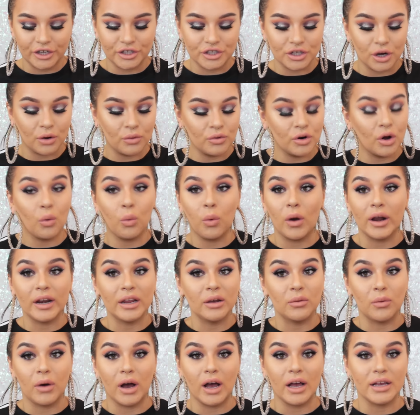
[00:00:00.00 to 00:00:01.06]
don't know what
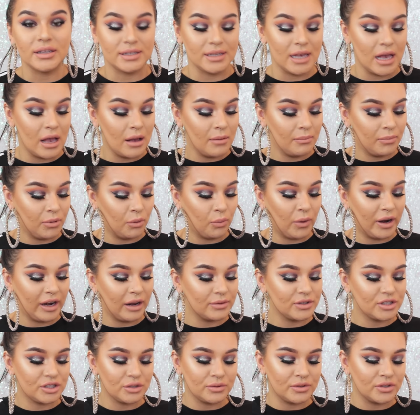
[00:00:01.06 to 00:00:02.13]
it was, but when I
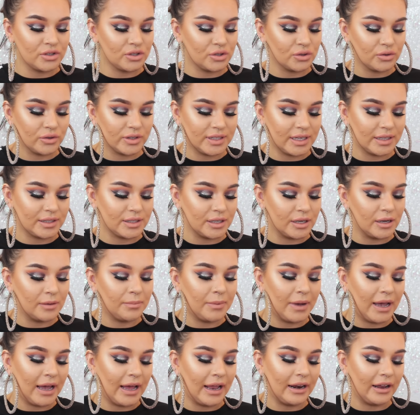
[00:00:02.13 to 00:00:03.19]
was doing store setup
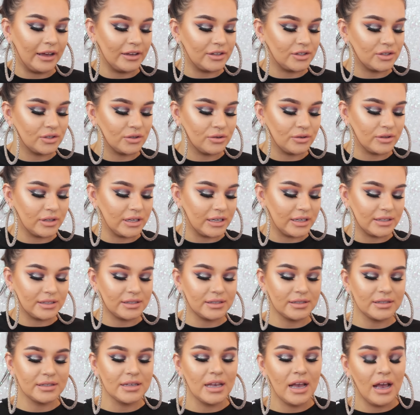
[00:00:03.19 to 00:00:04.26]
and I saw
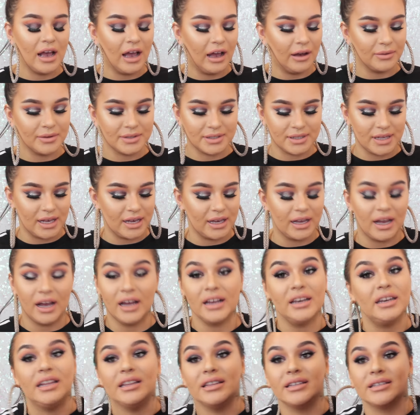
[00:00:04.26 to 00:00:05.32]
this, I was like, I
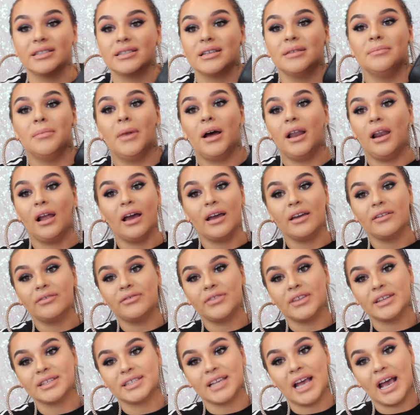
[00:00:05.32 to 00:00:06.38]
need this in my life.
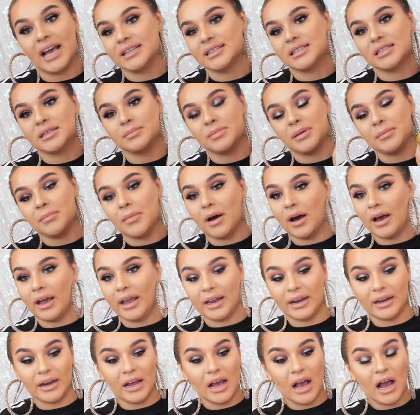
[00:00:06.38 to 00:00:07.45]
This has to be
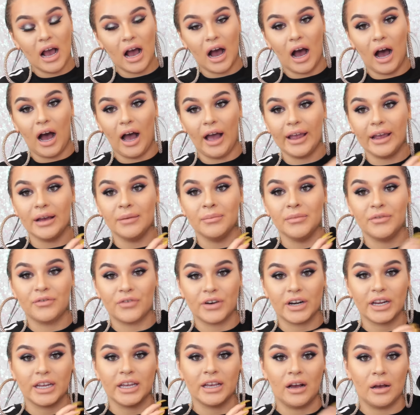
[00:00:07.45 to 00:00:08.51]
mine. I am
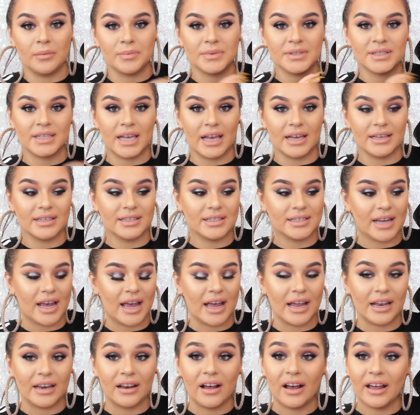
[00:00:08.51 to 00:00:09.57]
freaking obsessed,
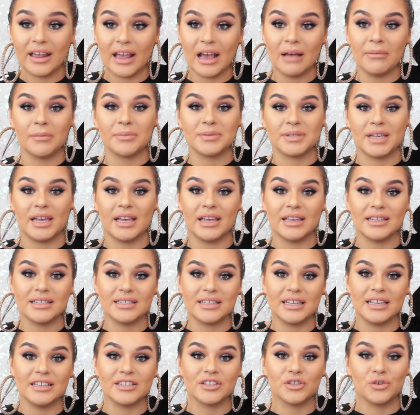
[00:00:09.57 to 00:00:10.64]
and I am obsessed.
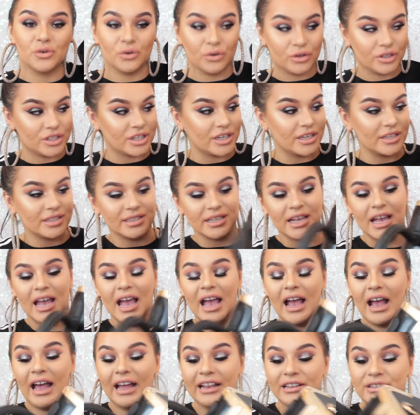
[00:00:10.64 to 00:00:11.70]
It's gorgeous,
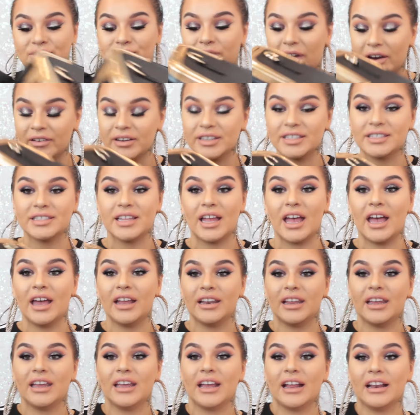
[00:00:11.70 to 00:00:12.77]
it's very
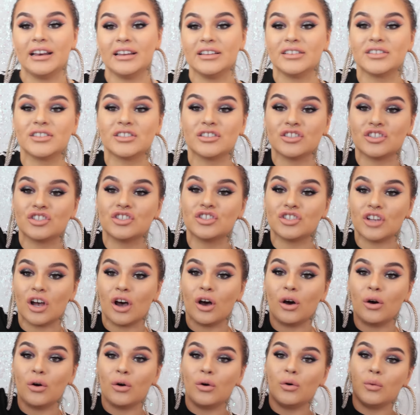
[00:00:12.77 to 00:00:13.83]
sturdy, and it's
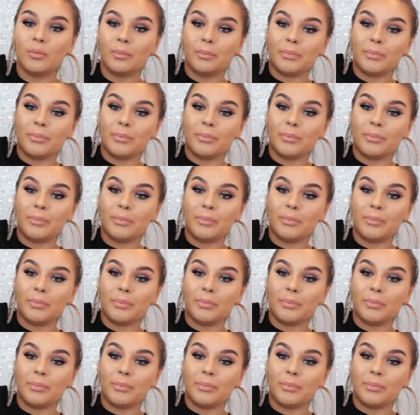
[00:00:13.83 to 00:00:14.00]
so